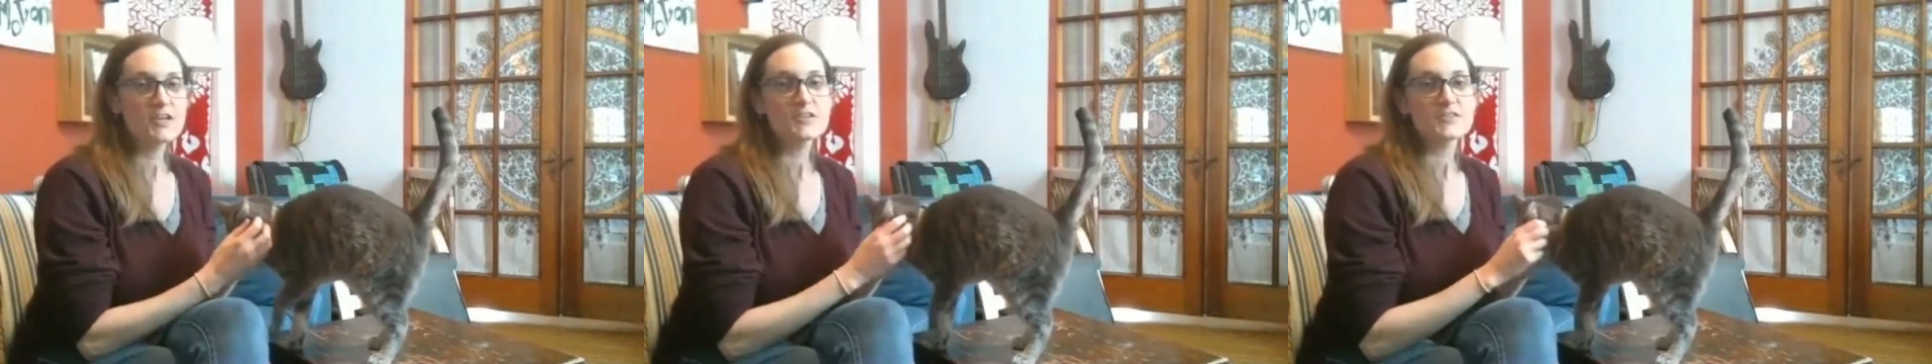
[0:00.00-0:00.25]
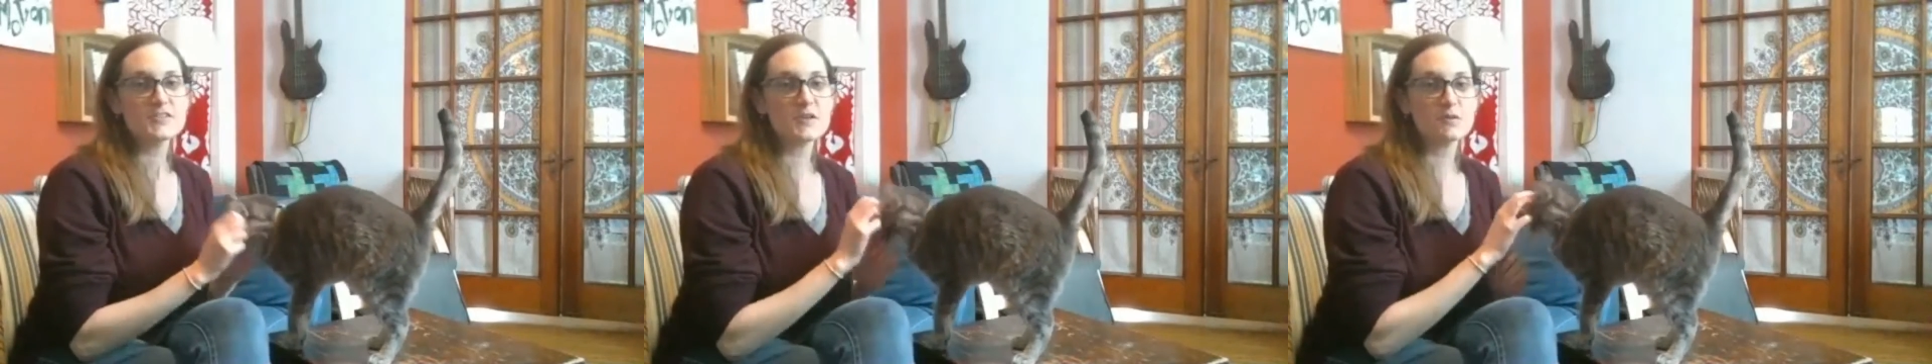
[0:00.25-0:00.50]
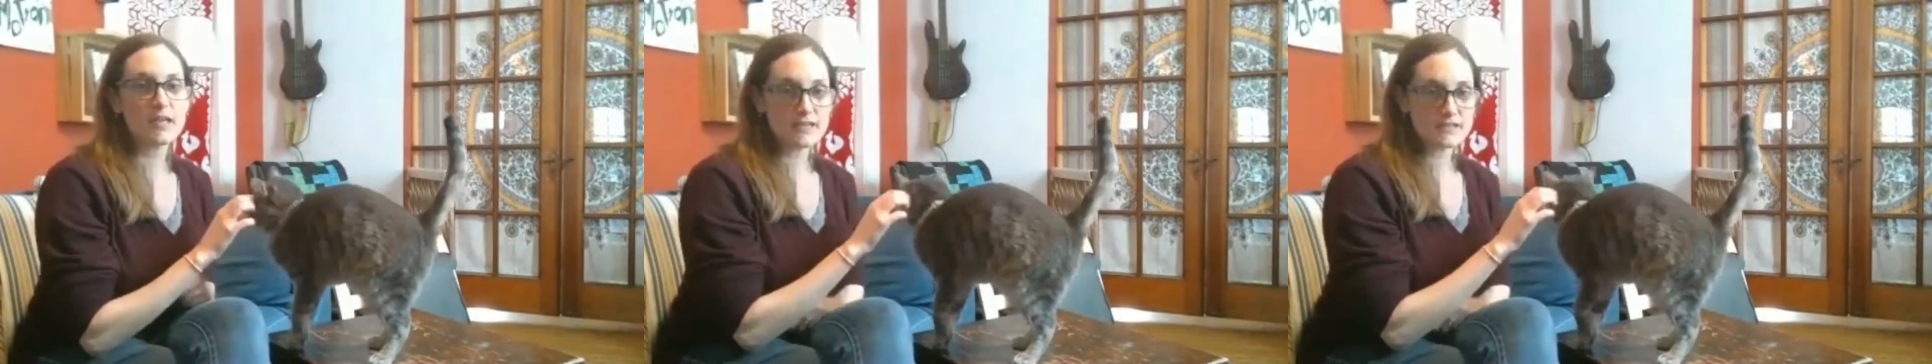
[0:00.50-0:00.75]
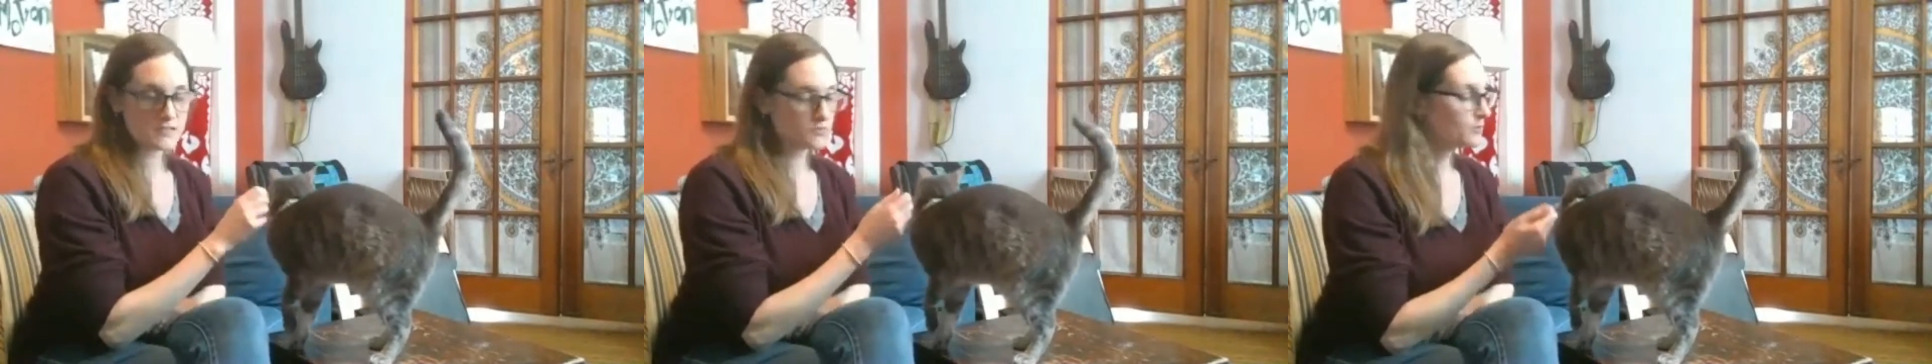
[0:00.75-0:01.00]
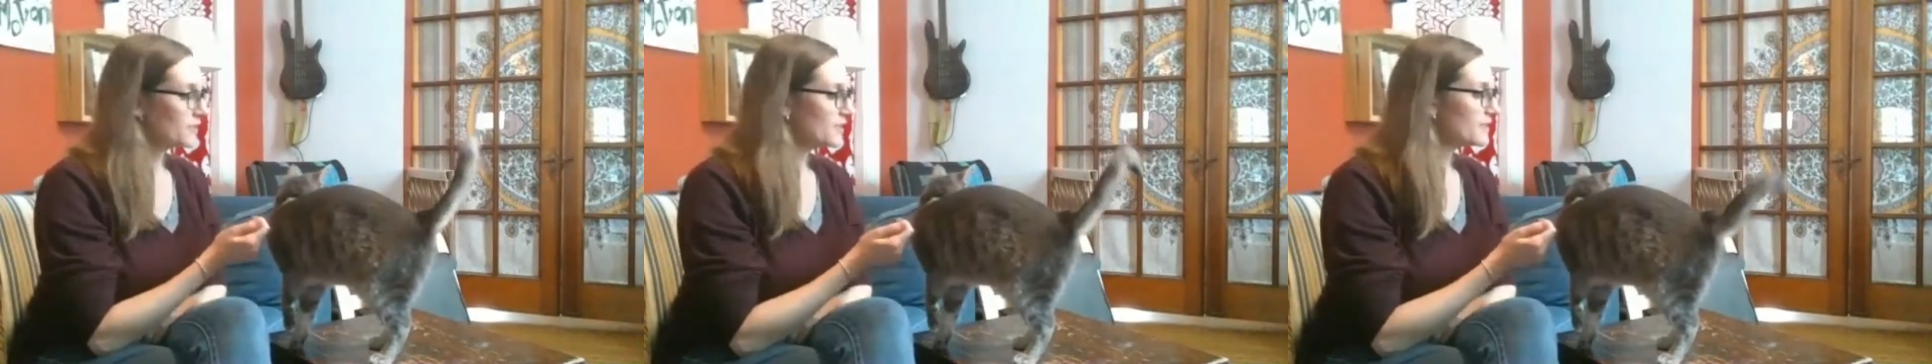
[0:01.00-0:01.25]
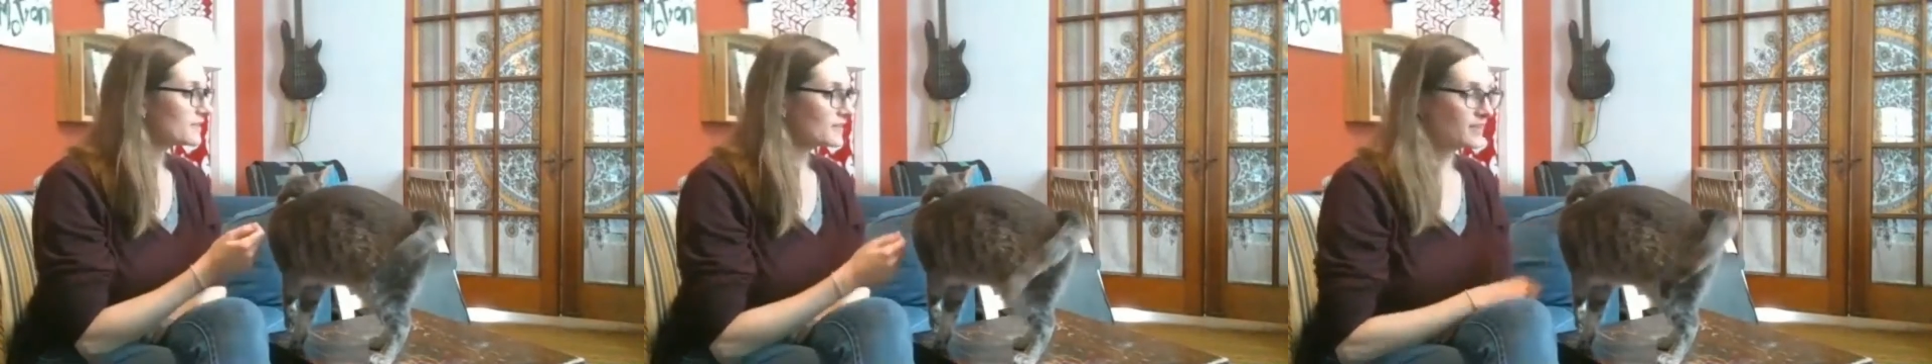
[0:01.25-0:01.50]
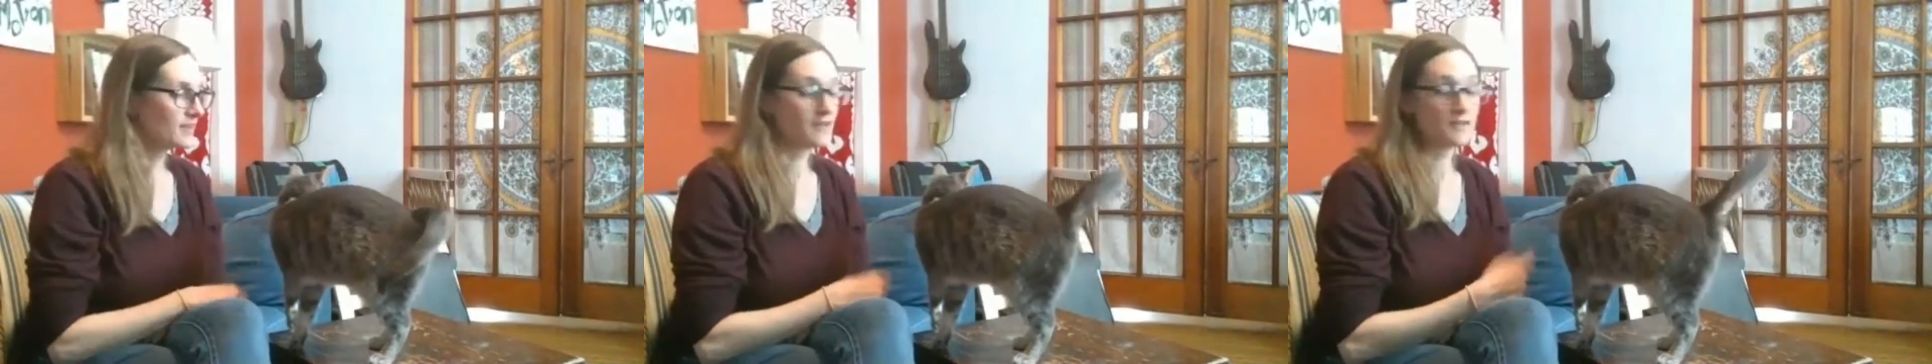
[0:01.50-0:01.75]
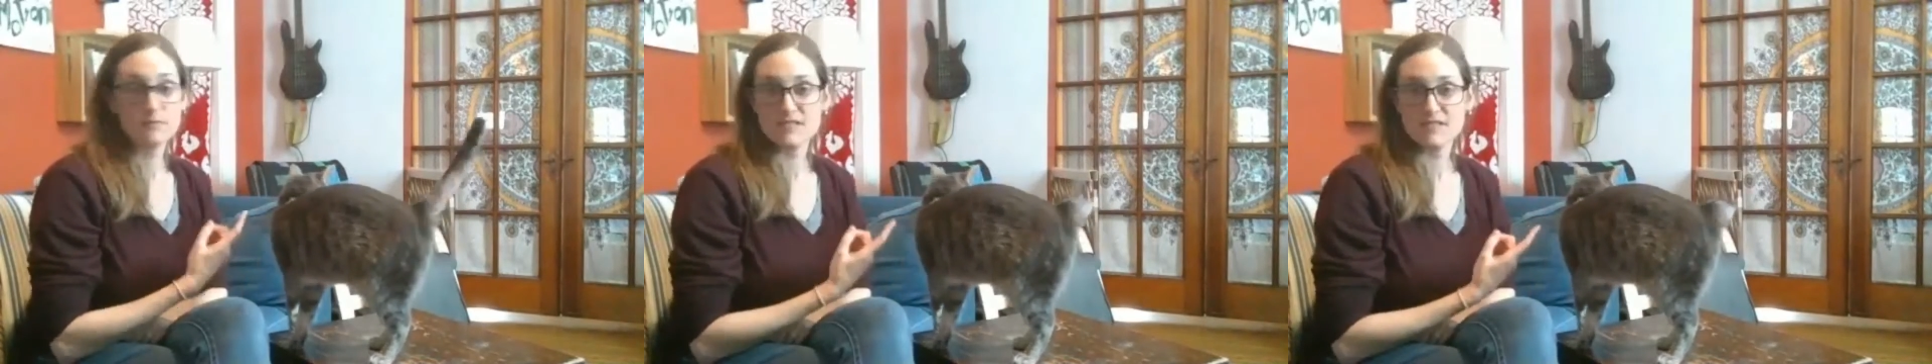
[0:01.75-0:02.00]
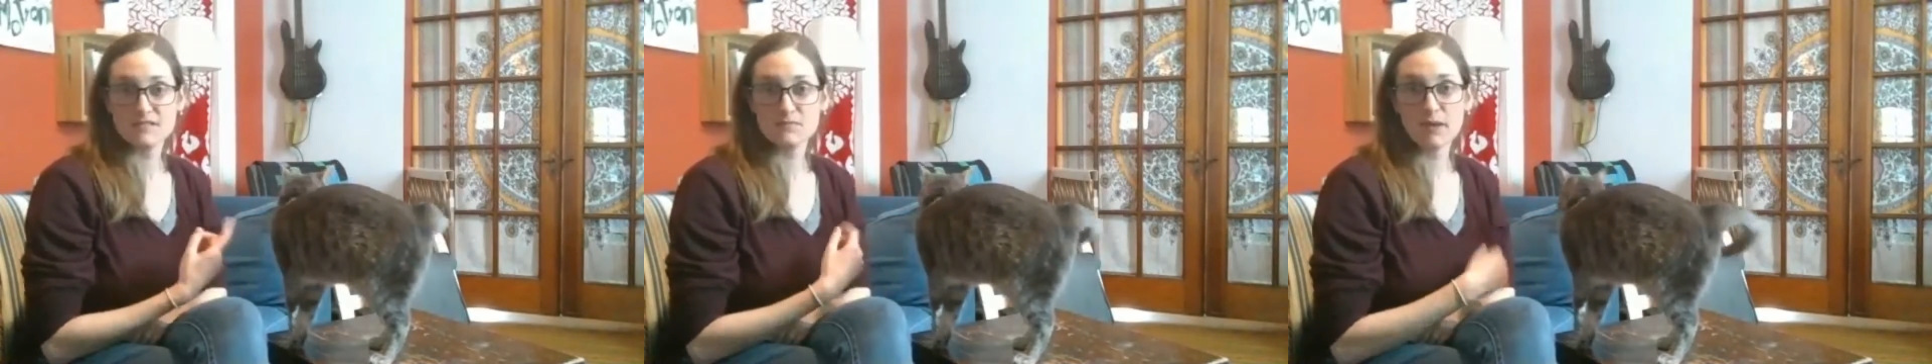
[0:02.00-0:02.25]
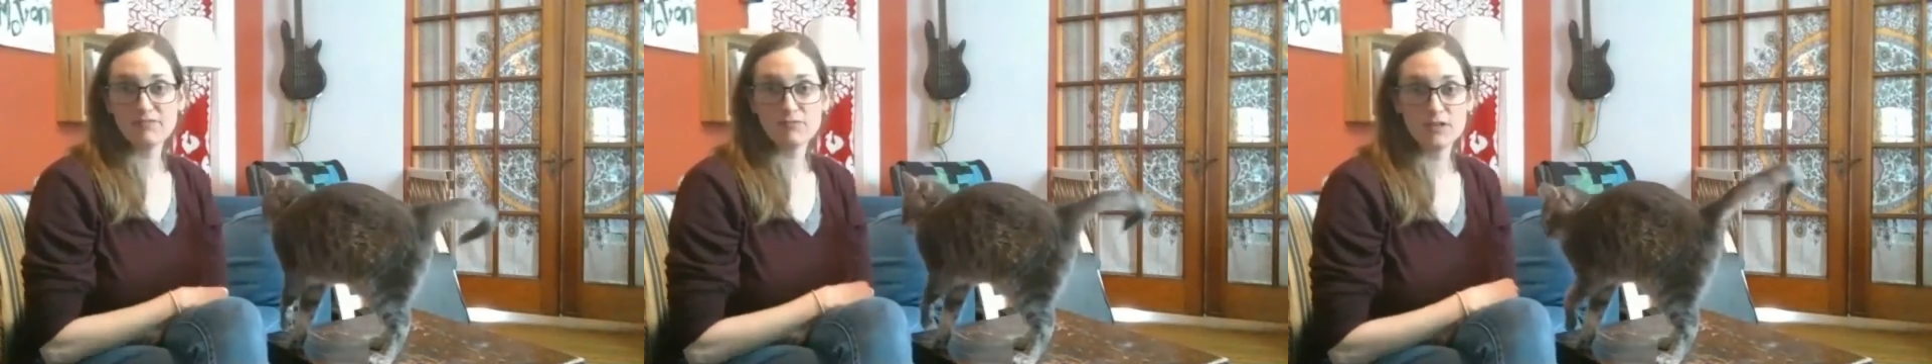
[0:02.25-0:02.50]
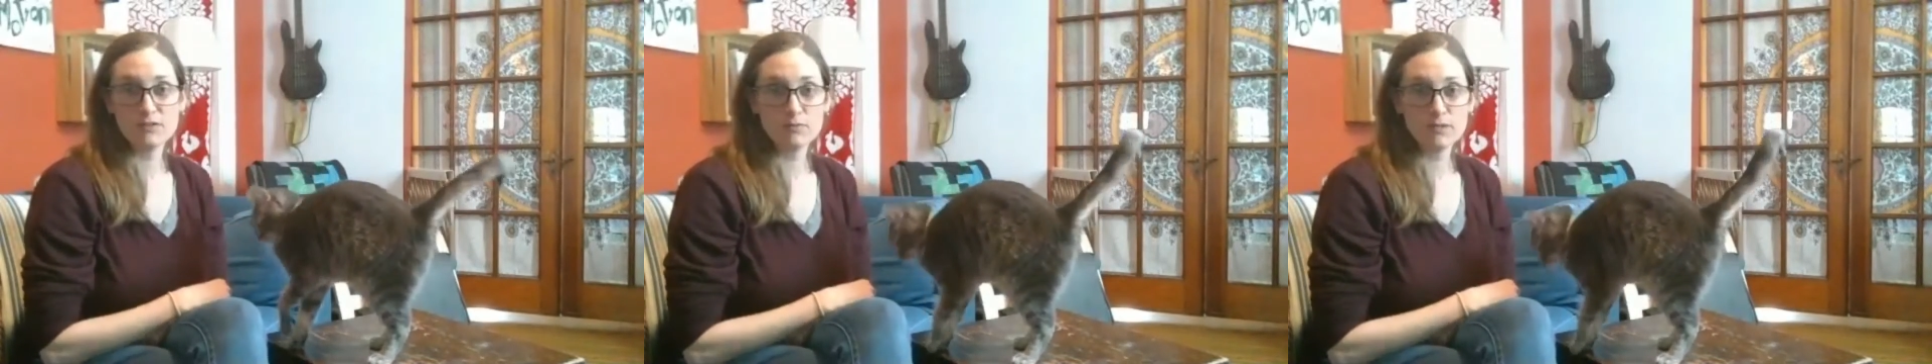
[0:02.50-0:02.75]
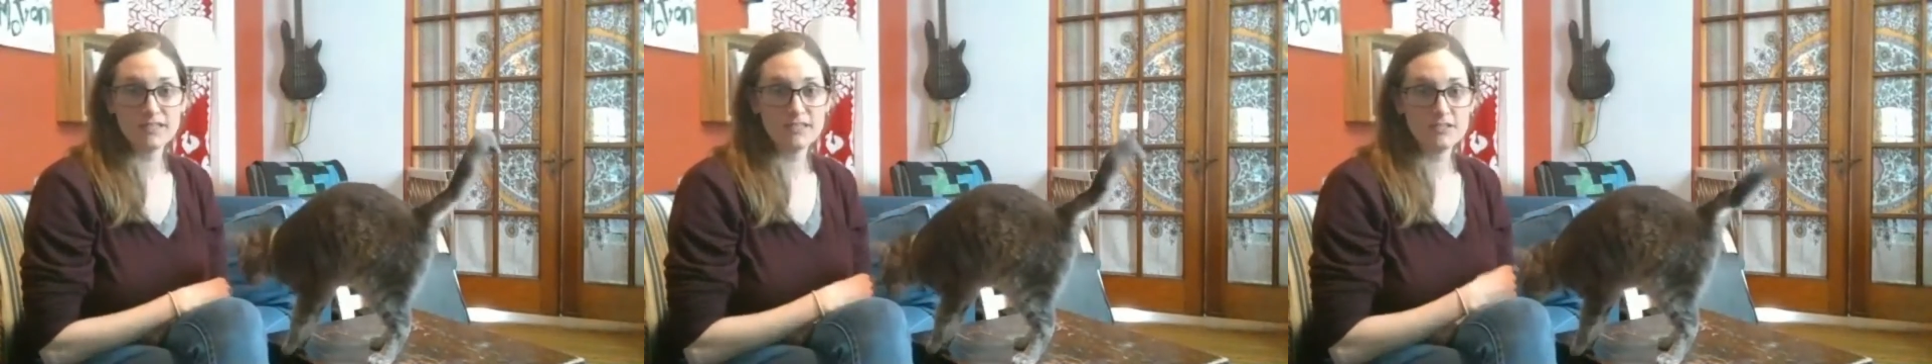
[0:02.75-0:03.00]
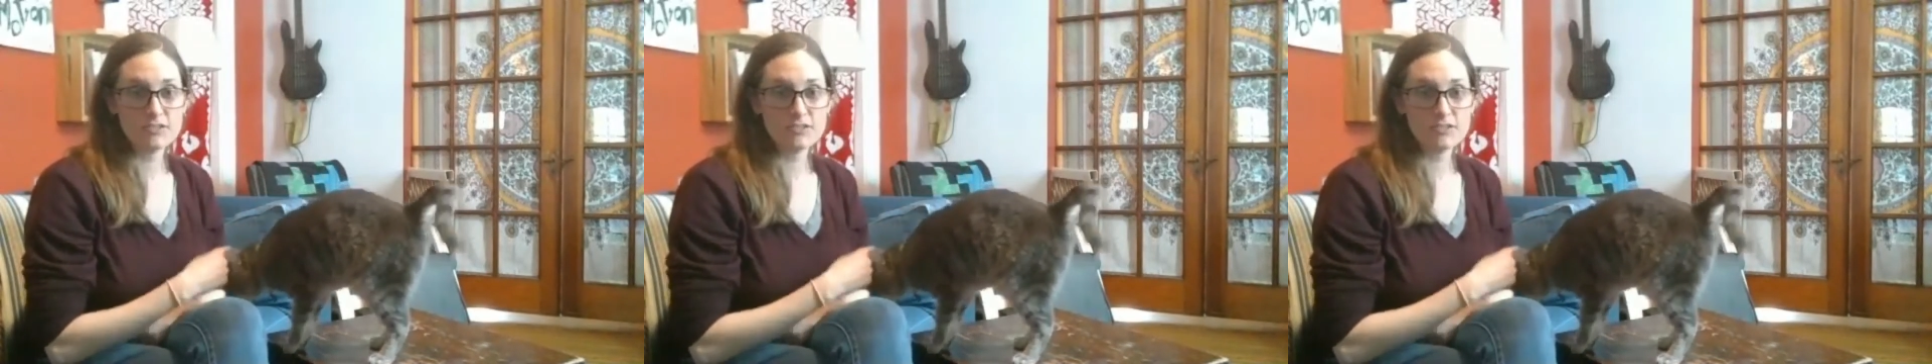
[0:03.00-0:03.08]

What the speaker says: So last week, this is my friend Ricky.